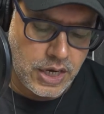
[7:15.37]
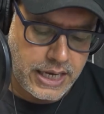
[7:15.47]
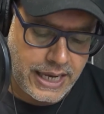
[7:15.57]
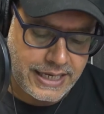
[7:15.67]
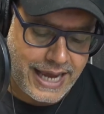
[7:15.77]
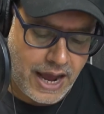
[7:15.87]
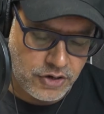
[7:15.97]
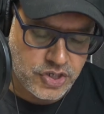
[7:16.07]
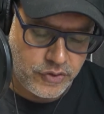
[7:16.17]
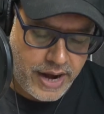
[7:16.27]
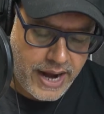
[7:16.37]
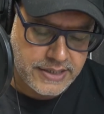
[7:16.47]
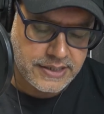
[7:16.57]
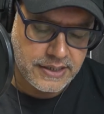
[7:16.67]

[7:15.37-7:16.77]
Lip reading: can counteract